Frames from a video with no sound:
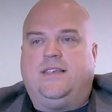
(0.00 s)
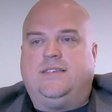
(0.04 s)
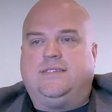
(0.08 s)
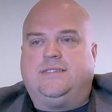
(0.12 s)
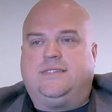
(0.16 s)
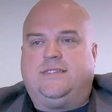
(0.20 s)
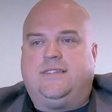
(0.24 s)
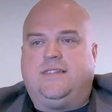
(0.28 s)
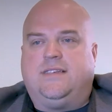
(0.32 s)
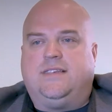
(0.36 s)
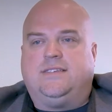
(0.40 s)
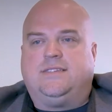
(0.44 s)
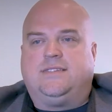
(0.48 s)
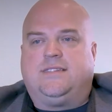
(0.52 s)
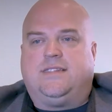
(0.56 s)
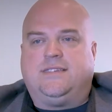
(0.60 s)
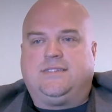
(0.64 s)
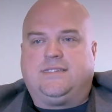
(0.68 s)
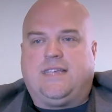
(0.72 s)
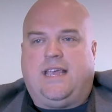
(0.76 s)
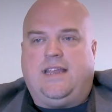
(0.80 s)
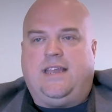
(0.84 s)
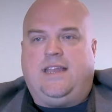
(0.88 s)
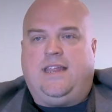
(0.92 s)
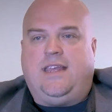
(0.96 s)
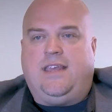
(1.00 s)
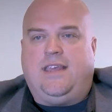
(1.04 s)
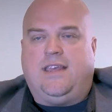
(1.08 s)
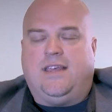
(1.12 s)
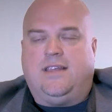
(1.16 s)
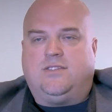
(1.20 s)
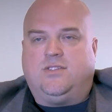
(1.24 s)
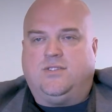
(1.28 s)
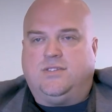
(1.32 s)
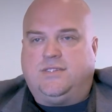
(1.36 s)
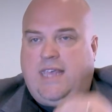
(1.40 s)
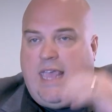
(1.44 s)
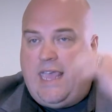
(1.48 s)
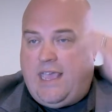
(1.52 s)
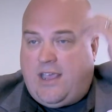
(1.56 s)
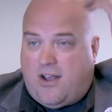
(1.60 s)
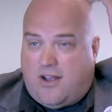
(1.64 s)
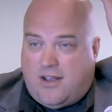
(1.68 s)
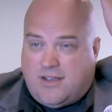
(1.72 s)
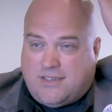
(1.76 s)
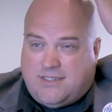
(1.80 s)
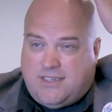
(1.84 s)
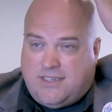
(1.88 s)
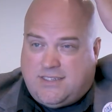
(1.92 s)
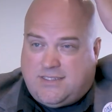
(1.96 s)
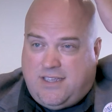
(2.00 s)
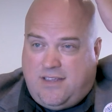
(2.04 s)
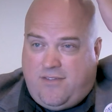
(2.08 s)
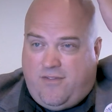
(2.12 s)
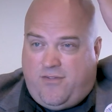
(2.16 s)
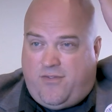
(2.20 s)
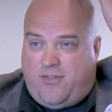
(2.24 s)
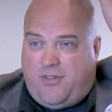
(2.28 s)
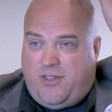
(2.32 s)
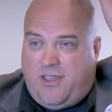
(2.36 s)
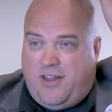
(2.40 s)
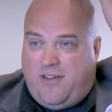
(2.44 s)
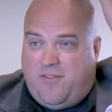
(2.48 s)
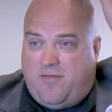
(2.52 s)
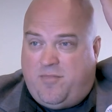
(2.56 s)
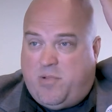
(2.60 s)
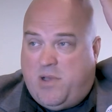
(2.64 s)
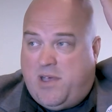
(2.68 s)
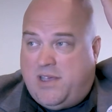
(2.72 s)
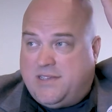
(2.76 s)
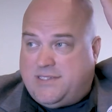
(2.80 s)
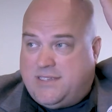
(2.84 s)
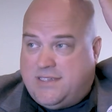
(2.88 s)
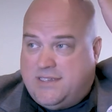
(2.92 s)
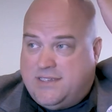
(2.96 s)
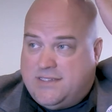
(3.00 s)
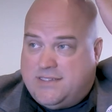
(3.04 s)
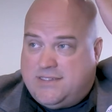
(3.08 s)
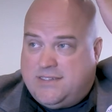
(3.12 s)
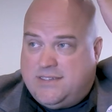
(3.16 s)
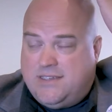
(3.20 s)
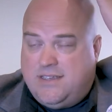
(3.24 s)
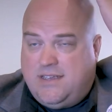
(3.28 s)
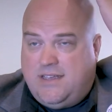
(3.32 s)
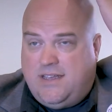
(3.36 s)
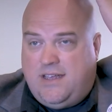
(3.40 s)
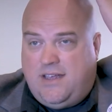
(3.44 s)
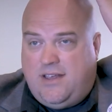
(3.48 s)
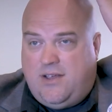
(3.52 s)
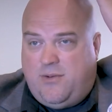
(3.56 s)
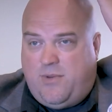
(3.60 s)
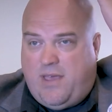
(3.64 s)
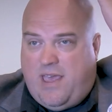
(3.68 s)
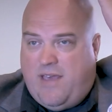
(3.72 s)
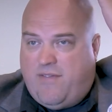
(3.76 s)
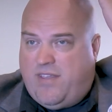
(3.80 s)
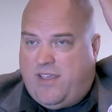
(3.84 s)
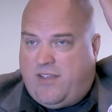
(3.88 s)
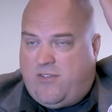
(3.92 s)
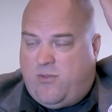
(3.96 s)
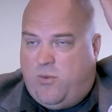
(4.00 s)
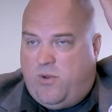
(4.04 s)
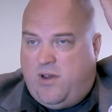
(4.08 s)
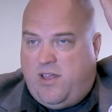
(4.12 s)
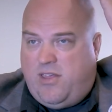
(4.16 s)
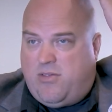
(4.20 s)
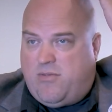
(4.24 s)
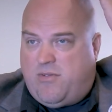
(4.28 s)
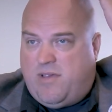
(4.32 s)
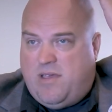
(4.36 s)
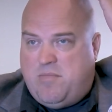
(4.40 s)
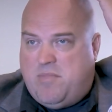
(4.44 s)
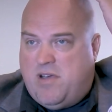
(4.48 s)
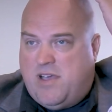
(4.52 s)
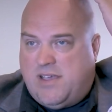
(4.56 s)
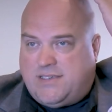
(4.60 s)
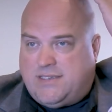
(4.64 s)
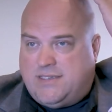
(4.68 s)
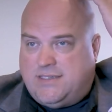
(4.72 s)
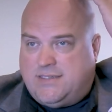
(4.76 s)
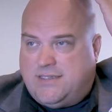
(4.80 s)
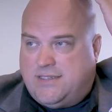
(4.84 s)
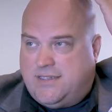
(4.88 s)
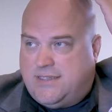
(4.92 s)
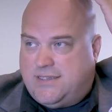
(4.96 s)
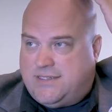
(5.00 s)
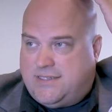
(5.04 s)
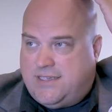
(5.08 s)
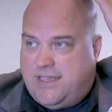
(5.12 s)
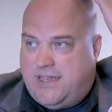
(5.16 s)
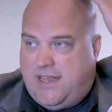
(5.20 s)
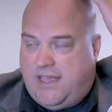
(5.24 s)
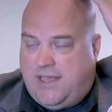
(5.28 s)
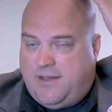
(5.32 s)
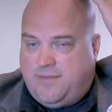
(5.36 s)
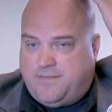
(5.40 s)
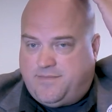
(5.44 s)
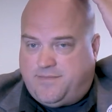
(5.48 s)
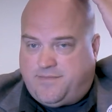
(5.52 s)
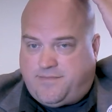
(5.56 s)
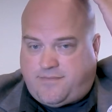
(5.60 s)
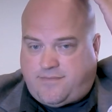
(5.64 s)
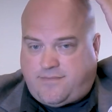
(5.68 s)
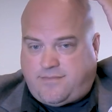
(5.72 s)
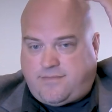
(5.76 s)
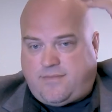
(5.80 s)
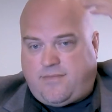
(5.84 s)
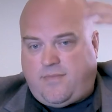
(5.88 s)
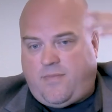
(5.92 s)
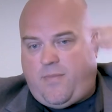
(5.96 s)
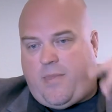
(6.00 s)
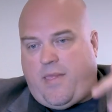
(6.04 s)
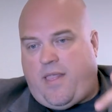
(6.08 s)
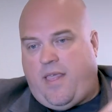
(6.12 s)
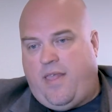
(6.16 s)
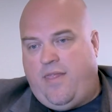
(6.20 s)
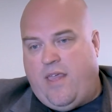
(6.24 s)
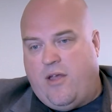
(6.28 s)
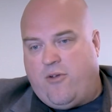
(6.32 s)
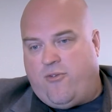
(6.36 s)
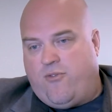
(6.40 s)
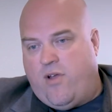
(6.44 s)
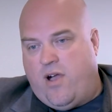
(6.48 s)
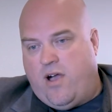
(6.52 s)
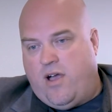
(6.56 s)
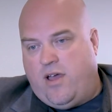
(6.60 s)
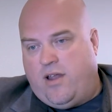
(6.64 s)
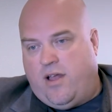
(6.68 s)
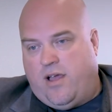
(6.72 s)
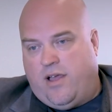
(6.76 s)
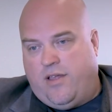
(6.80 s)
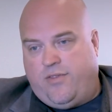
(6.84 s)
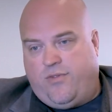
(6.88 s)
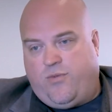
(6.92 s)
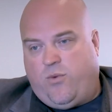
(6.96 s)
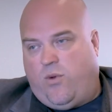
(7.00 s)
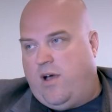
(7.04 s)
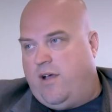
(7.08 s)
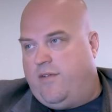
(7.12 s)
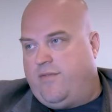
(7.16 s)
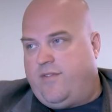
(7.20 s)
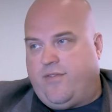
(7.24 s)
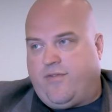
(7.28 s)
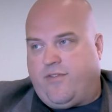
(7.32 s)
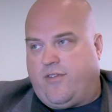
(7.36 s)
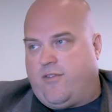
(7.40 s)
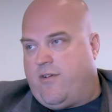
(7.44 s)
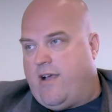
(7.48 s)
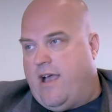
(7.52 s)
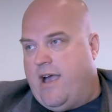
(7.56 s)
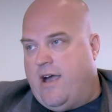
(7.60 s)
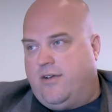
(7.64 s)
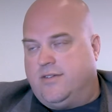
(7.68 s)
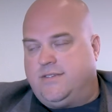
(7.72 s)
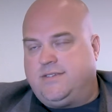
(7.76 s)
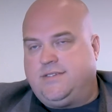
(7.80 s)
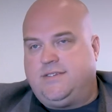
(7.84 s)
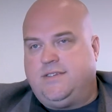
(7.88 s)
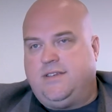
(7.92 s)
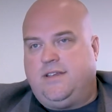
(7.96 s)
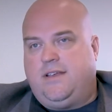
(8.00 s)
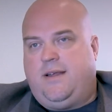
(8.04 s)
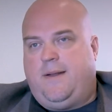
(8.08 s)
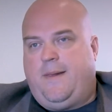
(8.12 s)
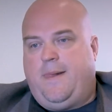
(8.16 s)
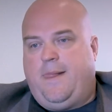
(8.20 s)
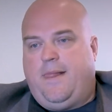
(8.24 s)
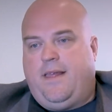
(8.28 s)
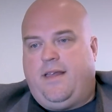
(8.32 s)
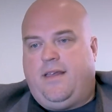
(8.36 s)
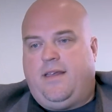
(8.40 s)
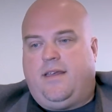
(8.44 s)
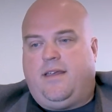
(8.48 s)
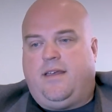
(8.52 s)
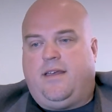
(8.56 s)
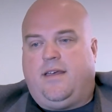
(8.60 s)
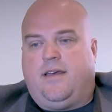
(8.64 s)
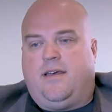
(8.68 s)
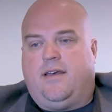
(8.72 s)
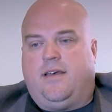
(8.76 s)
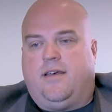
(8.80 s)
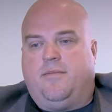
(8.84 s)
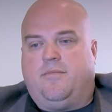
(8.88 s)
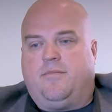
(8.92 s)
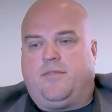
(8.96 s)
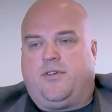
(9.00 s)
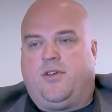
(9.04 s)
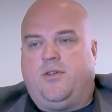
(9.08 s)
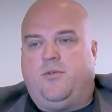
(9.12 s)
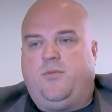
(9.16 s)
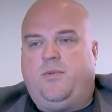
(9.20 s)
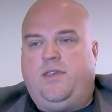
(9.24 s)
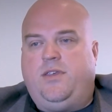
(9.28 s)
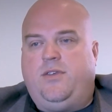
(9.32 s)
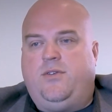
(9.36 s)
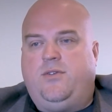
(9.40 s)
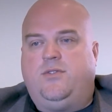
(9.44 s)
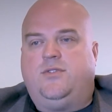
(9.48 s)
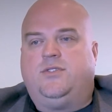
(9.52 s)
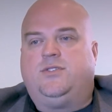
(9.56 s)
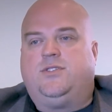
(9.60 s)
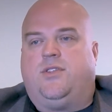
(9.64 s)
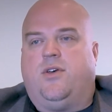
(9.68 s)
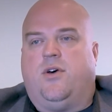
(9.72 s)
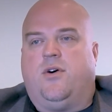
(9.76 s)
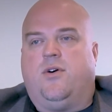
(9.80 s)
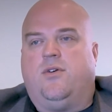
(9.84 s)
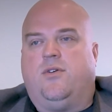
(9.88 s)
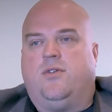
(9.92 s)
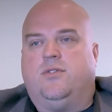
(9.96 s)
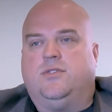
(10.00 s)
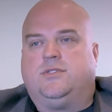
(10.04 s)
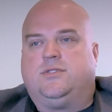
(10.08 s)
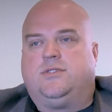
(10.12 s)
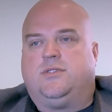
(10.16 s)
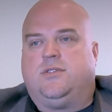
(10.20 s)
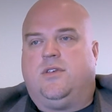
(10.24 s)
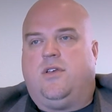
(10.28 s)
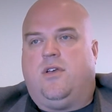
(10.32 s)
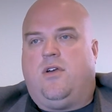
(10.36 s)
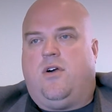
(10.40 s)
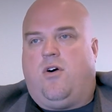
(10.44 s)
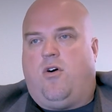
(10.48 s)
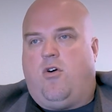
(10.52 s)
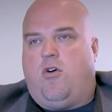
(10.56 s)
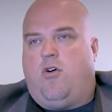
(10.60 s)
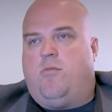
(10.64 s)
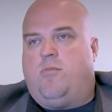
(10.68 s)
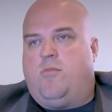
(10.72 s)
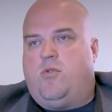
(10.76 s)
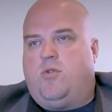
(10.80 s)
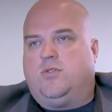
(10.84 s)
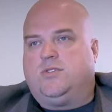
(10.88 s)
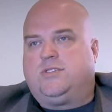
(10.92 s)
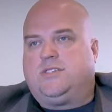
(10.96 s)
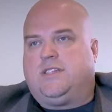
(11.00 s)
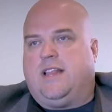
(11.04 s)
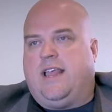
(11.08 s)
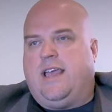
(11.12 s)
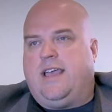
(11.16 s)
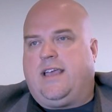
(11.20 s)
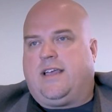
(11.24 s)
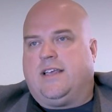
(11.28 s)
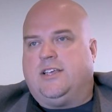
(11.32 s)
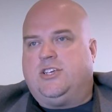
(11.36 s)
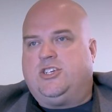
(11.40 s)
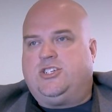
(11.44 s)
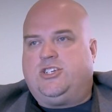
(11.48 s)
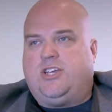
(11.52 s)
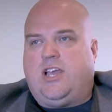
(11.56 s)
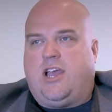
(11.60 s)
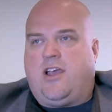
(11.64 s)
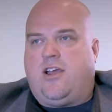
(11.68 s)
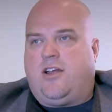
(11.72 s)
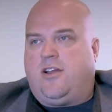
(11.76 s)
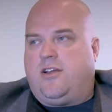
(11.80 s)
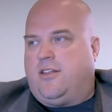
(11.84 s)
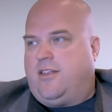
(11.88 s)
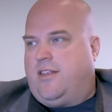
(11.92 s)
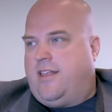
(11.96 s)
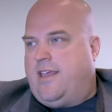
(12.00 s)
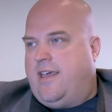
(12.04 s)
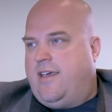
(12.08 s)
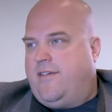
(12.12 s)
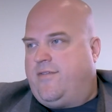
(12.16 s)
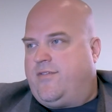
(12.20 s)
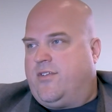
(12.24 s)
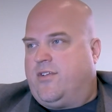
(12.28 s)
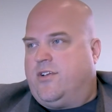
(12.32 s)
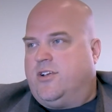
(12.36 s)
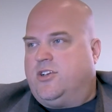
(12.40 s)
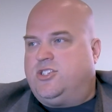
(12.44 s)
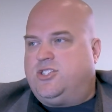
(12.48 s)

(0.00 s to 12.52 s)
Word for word: is is this idea to take our existing fleet of buses. We have like 23 buses in the city that run on 12 different routes. Um, could we use those almost like a shared Lyft or a